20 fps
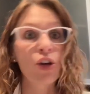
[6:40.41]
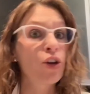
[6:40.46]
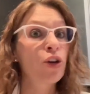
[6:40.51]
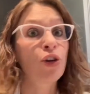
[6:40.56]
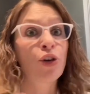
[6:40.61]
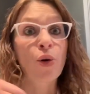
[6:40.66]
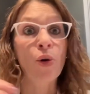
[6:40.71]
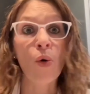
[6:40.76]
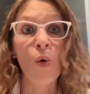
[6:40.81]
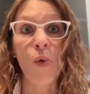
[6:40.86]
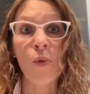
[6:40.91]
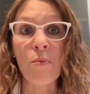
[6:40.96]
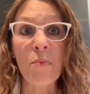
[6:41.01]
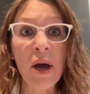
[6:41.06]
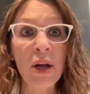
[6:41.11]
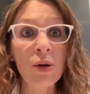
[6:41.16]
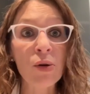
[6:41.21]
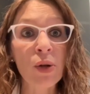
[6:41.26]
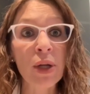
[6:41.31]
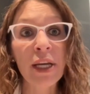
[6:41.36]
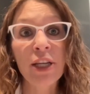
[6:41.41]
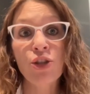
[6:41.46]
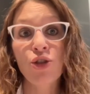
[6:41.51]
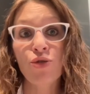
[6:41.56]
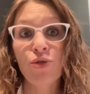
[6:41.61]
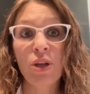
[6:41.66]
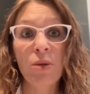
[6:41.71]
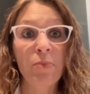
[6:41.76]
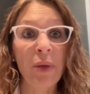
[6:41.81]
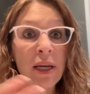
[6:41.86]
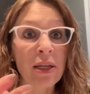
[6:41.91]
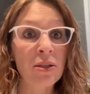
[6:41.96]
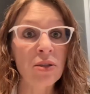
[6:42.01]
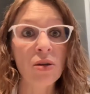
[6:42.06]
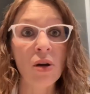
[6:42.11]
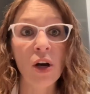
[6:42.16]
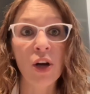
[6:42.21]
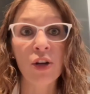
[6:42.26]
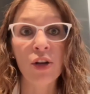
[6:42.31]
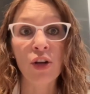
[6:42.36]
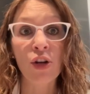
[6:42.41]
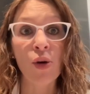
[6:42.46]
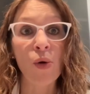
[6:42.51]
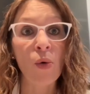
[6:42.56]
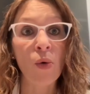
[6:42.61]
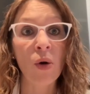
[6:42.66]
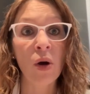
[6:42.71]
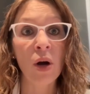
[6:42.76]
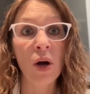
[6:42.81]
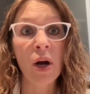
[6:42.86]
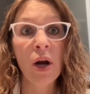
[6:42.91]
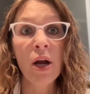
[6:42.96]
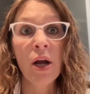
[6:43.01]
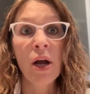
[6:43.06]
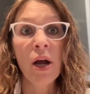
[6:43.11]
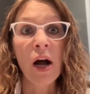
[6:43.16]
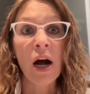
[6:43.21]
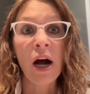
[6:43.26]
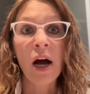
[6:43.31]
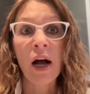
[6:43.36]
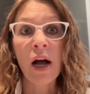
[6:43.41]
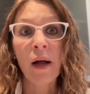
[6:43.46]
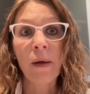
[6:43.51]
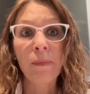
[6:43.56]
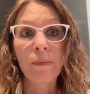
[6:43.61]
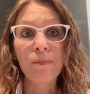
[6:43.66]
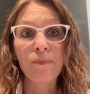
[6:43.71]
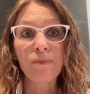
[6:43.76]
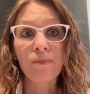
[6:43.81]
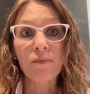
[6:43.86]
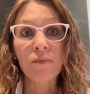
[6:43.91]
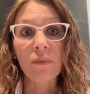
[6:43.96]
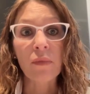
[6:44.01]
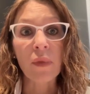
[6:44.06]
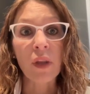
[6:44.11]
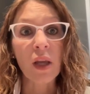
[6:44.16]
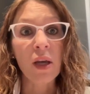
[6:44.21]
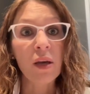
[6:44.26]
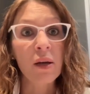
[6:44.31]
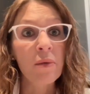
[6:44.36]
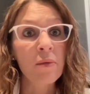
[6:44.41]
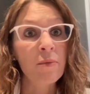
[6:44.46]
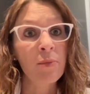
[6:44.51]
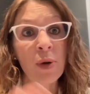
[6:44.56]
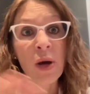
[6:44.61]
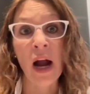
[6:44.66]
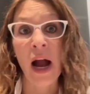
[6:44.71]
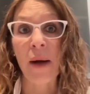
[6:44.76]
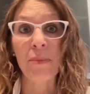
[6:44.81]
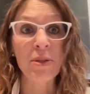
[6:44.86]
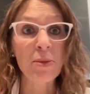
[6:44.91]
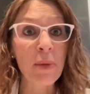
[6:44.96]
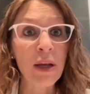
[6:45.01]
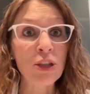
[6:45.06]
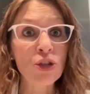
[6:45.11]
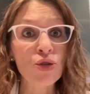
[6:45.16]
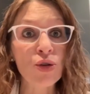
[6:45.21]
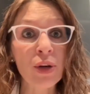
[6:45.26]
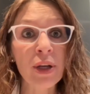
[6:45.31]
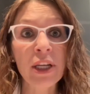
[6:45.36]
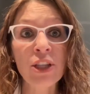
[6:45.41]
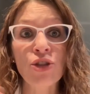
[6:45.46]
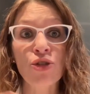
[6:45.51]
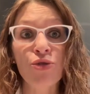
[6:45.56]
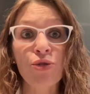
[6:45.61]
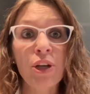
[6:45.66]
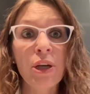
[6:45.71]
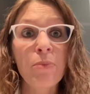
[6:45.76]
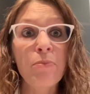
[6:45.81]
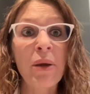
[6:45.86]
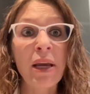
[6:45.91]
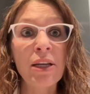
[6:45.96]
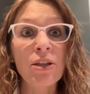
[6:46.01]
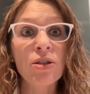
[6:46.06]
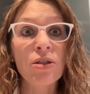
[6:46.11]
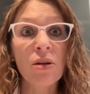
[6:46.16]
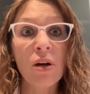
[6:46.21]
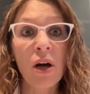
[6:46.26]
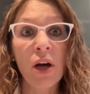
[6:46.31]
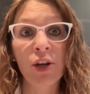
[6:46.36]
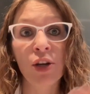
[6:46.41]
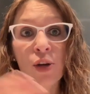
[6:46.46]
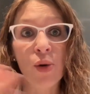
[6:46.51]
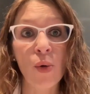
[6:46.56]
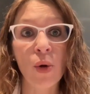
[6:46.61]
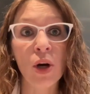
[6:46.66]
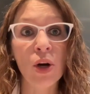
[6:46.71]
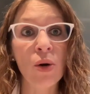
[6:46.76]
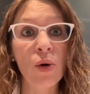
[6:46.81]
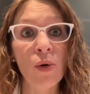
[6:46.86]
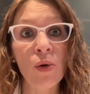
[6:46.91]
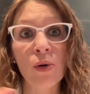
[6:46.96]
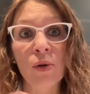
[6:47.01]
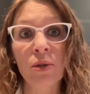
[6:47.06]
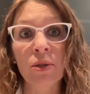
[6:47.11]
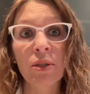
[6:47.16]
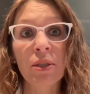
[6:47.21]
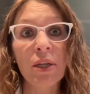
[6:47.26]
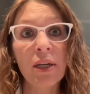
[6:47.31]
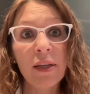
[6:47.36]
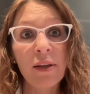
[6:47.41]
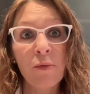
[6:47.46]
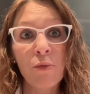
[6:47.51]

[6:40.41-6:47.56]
own medical history, based on your perhaps menstrual history, based on your goals.